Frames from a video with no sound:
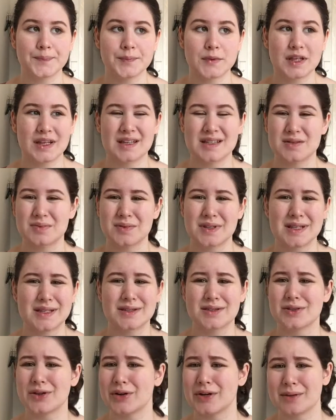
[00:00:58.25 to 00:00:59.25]
because um,
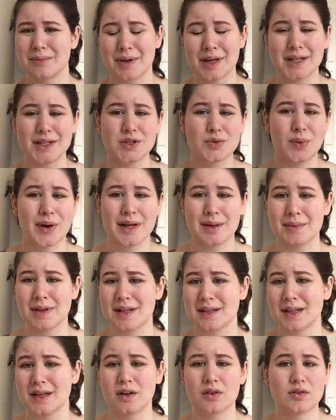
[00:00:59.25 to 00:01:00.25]
these 30 minute 20
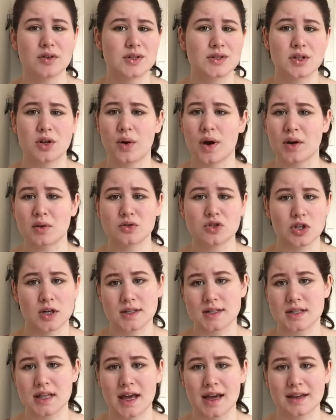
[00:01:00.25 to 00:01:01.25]
minute layovers no i don't
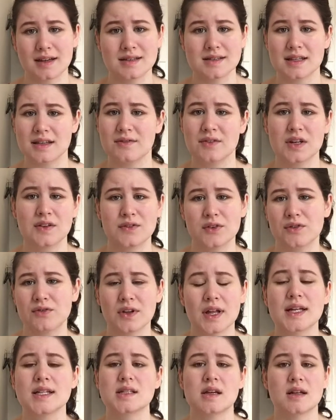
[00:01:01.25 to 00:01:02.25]
trust that because even if your
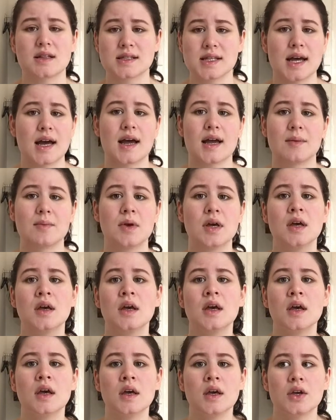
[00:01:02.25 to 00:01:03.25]
flight's on time
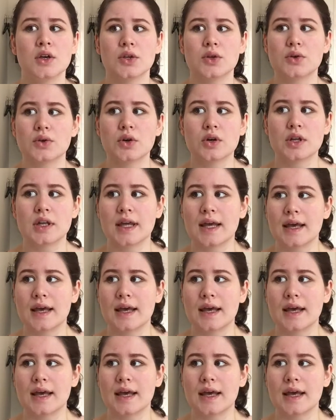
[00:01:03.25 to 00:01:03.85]
you could